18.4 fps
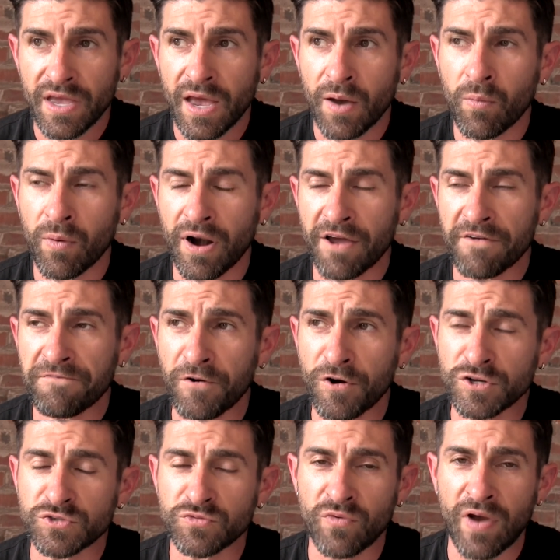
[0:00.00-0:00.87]
and when I
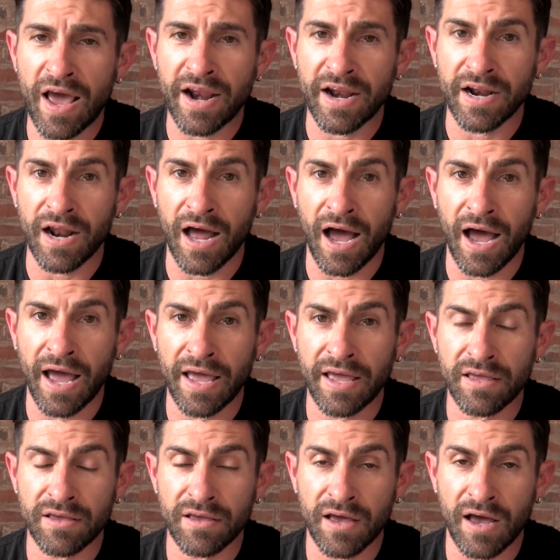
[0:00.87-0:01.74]
first read it
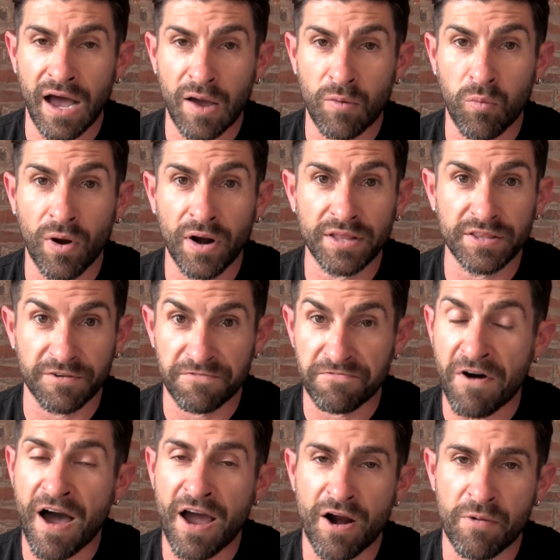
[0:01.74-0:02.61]
I I wanted to
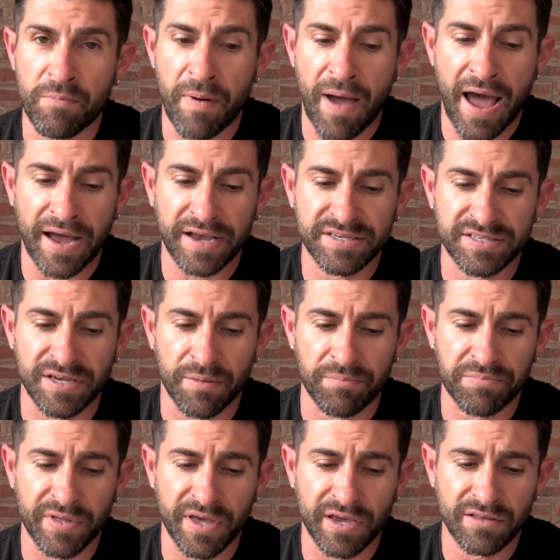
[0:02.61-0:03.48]
fire back
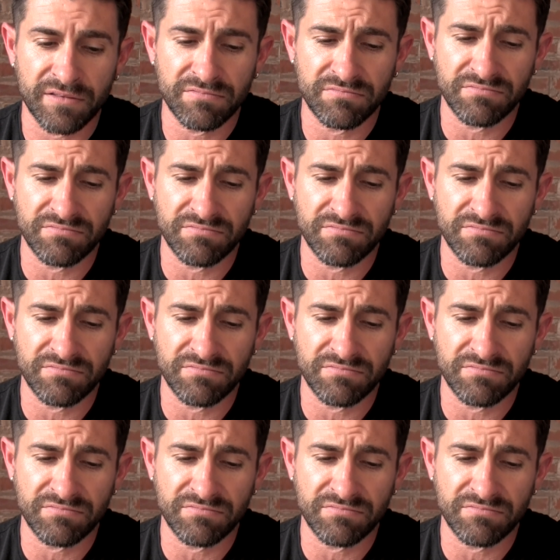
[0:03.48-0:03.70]
something